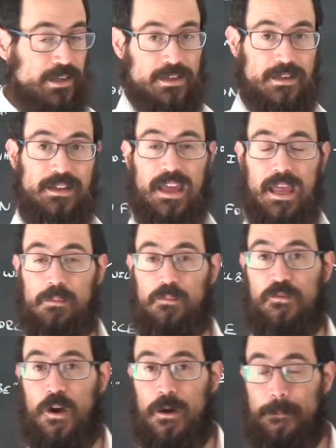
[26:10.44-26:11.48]
it came
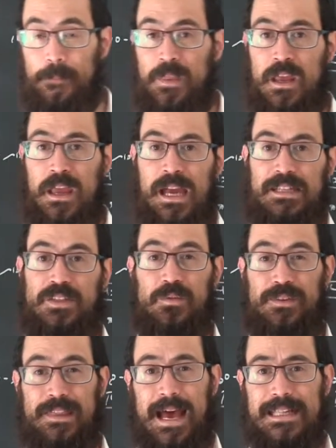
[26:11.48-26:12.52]
from. And so
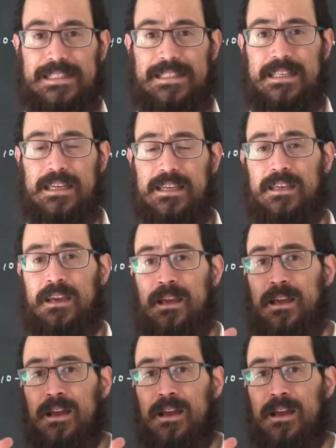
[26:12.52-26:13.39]
that's the